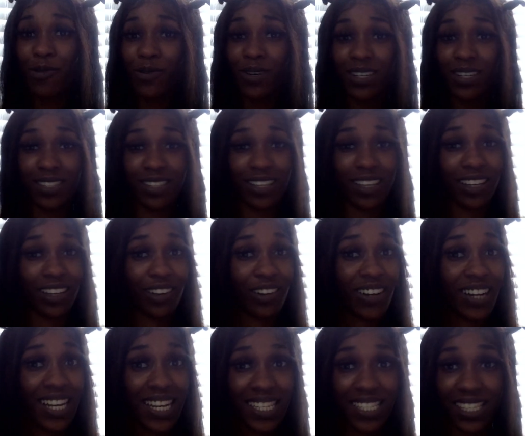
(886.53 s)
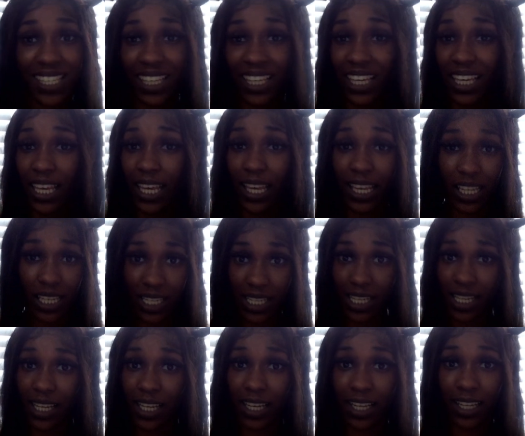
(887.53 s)
was a crazy
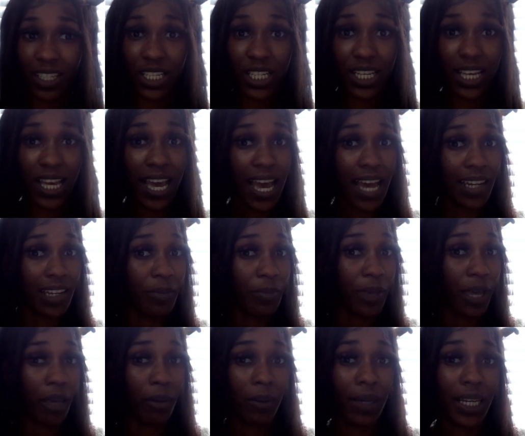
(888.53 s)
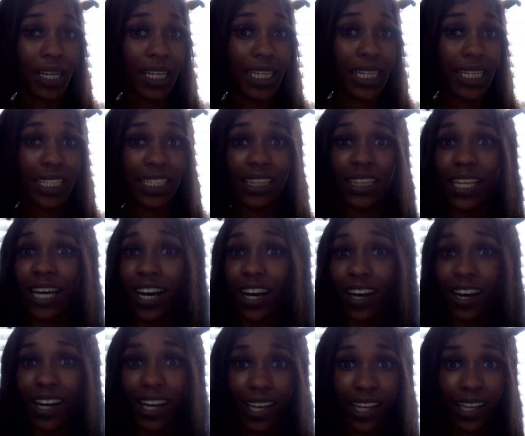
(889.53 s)
ending. She had the baby and then
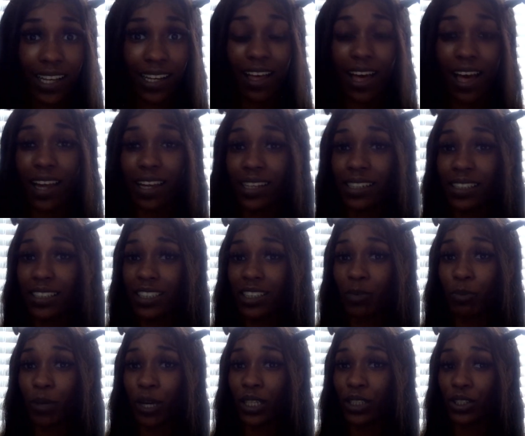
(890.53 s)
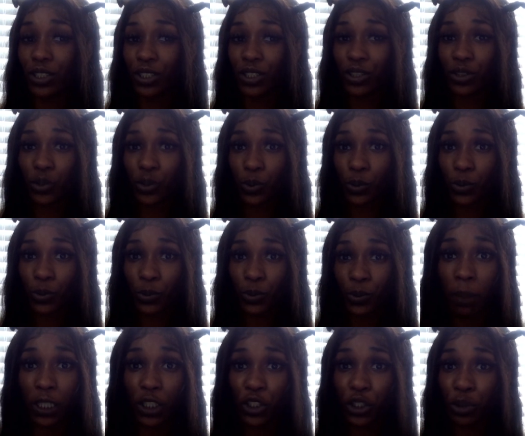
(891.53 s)
died. I didn't expect her
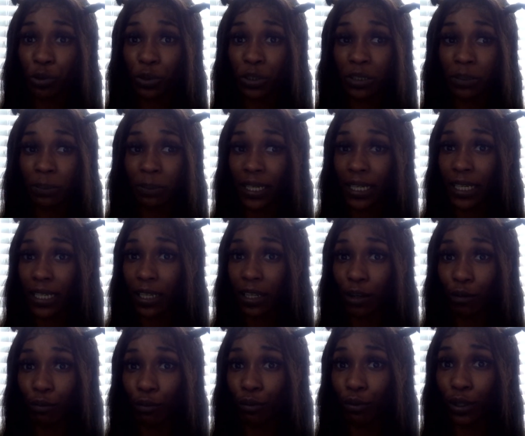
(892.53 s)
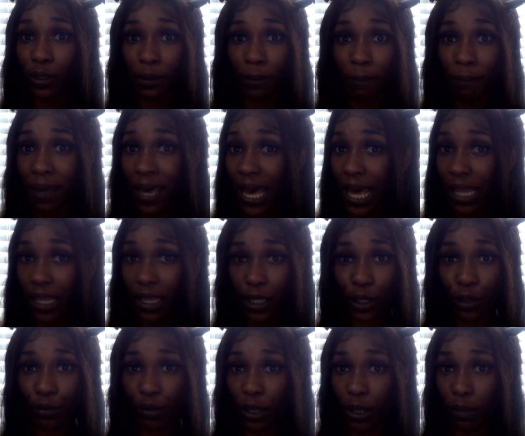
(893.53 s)
to. She was beaten up really badly
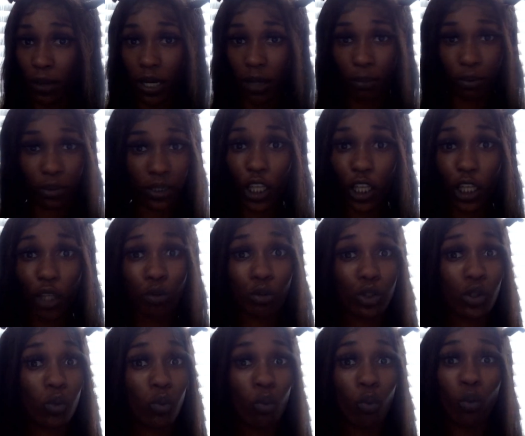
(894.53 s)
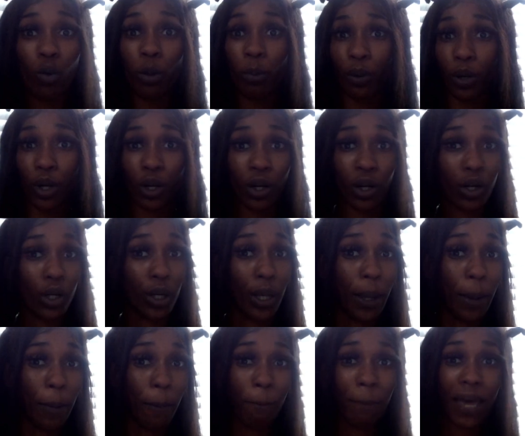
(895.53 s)
already by the priest. He was whooping her
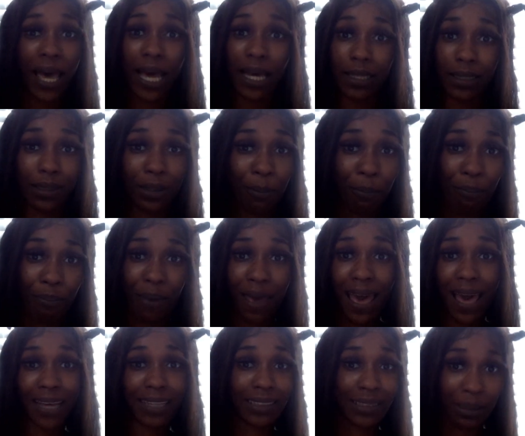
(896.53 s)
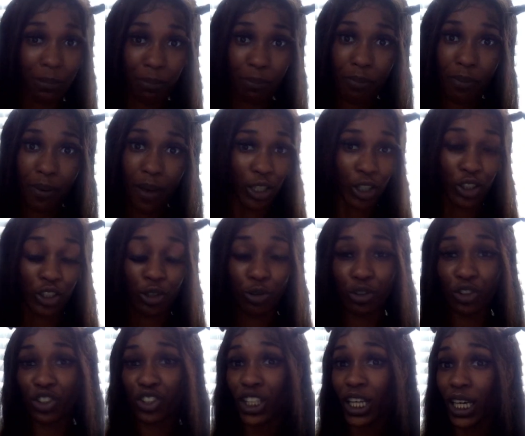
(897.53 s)
like back to back to back. She
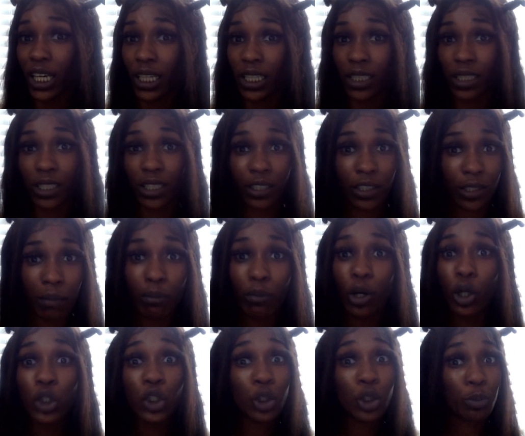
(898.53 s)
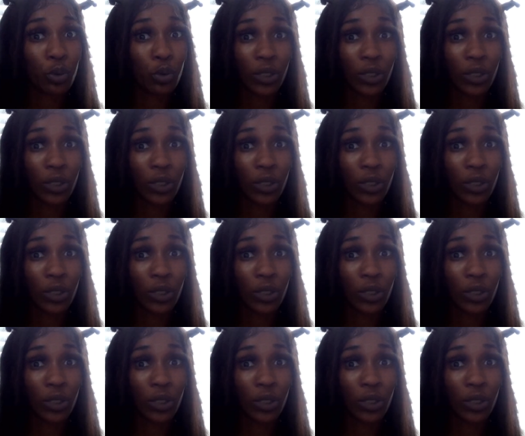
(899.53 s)
was chained up multiple